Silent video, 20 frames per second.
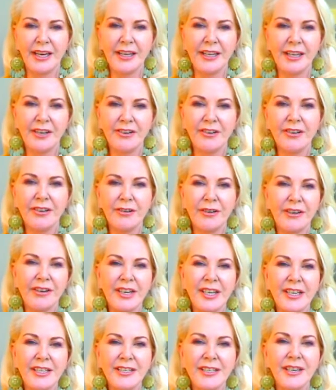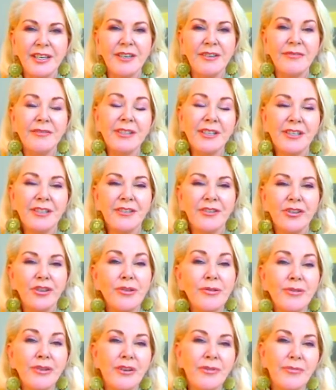Hey there, Aquarius. With a
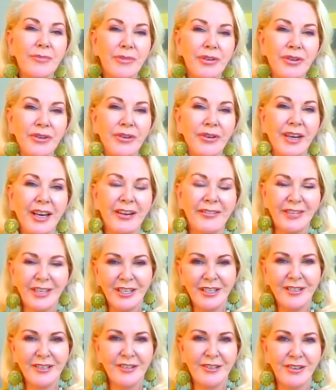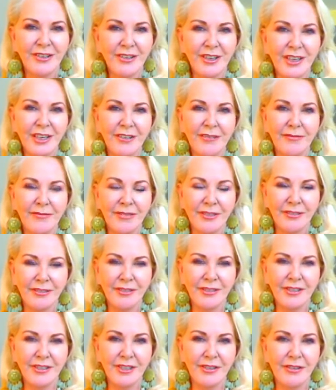new moon having a strong
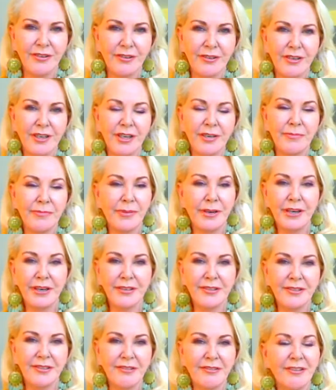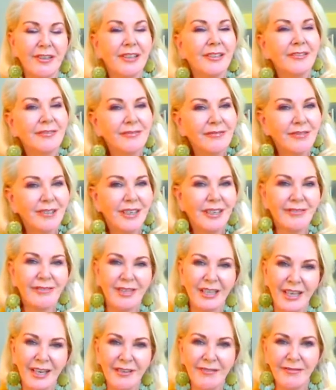influence on your personal and love
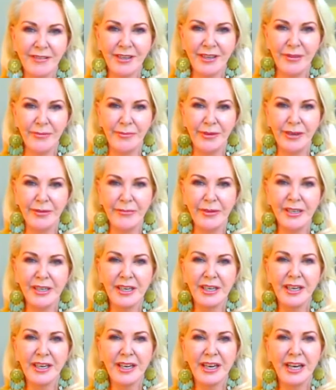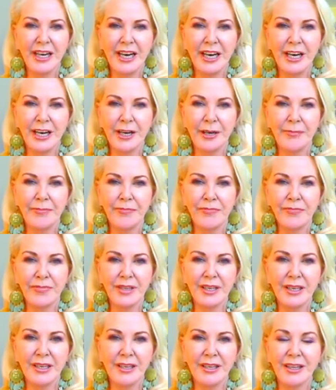life at the moment,
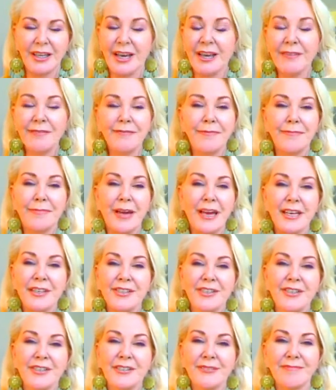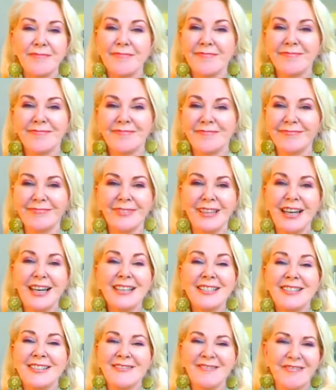love, passion,
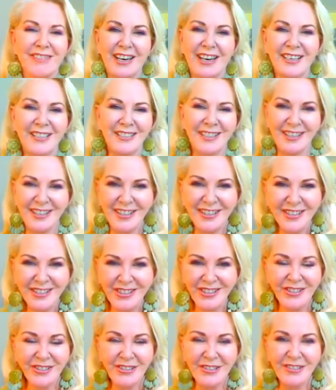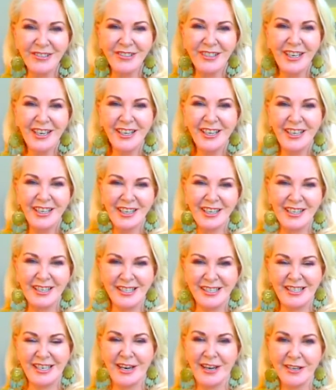lust and fantasy, it's all in the
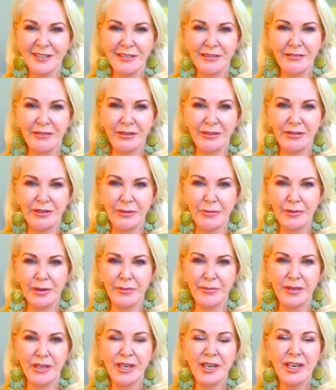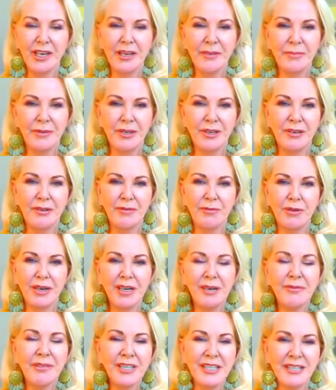stars for you at the moment. But
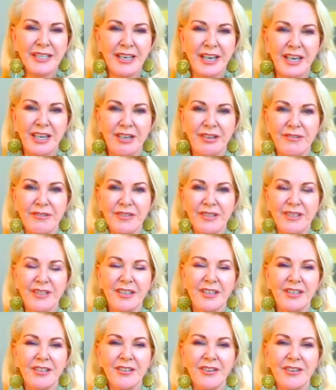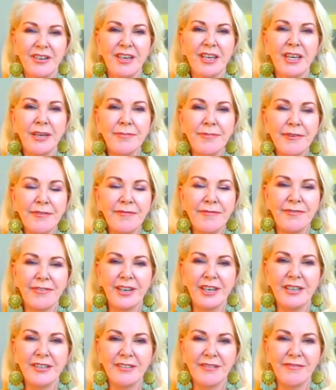what I want to say to you is, you know, keep your
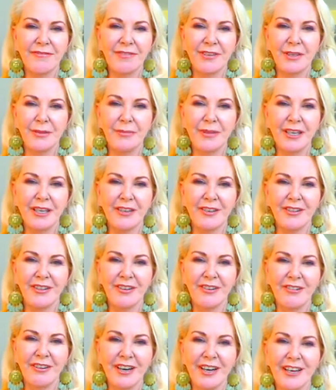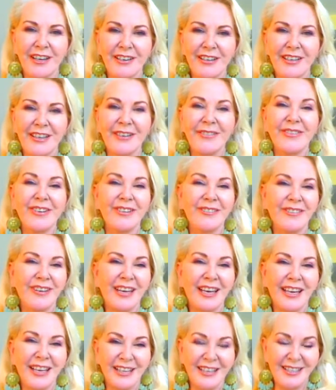feet firmly on the ground, even if
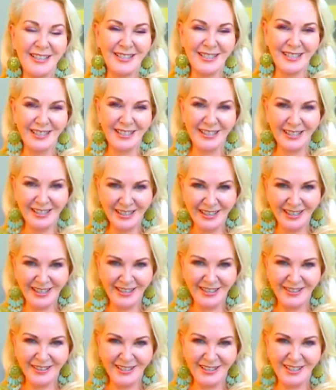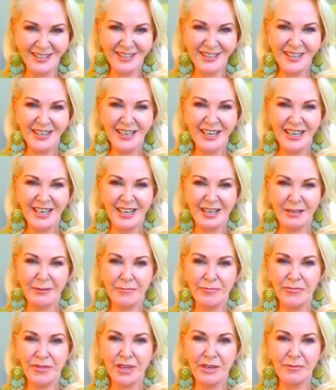your head is in the clouds.
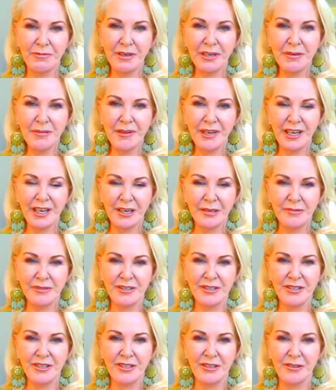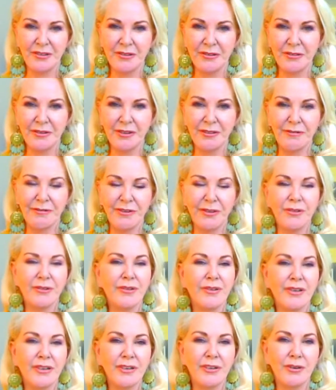You want to be able to, if
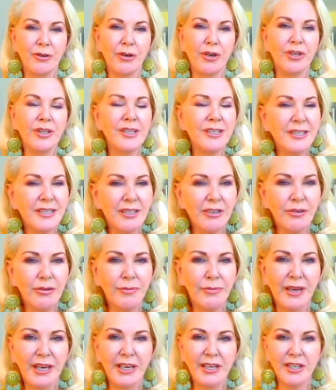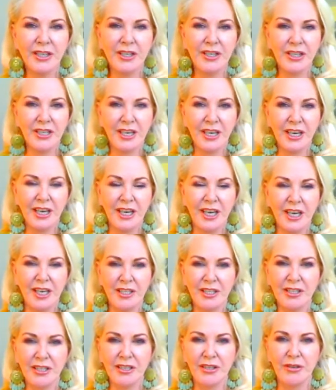you're, you know, on the single market
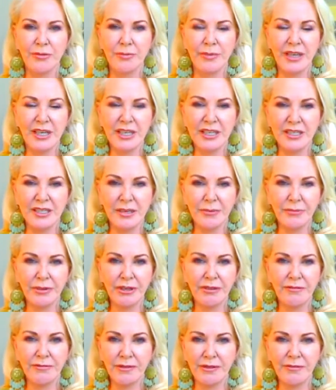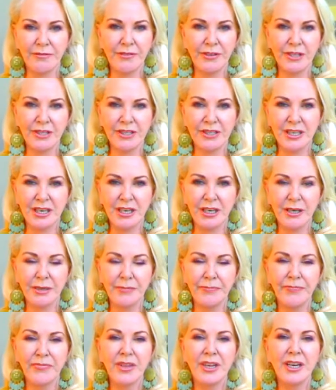and you're meeting somebody for the first
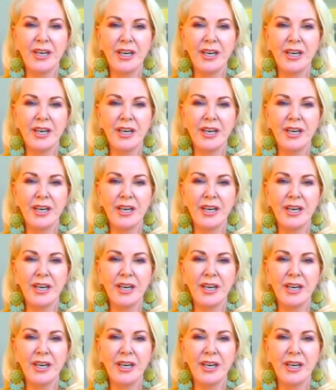time,